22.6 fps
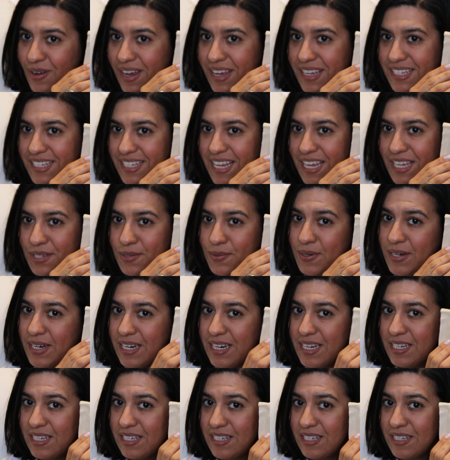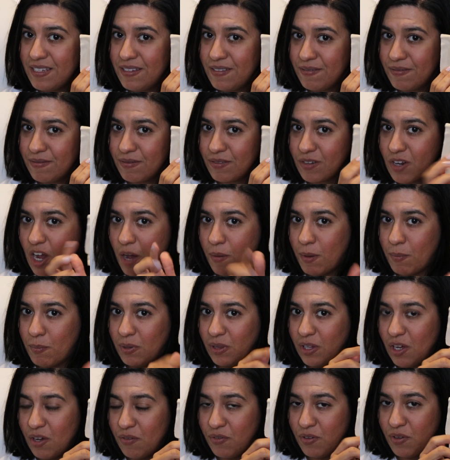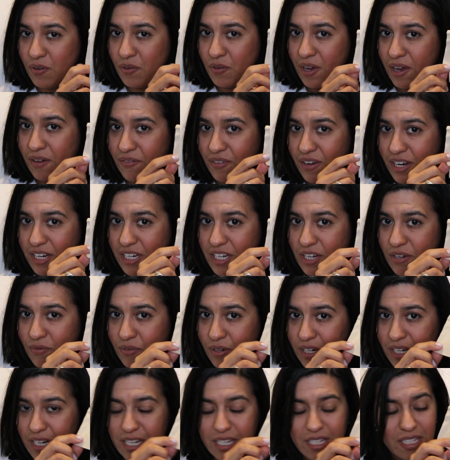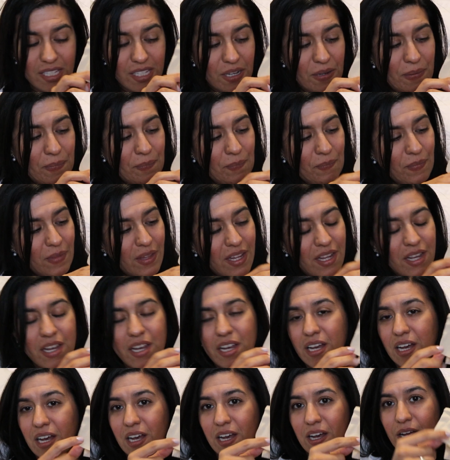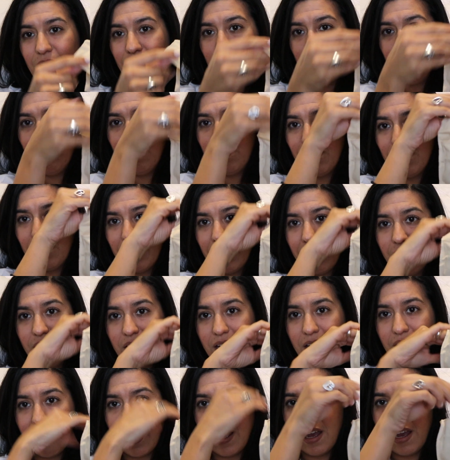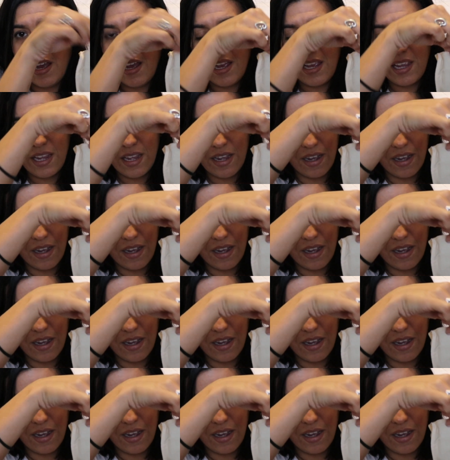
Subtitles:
guys guess what it is? Comment below if you have an idea of what it is. So I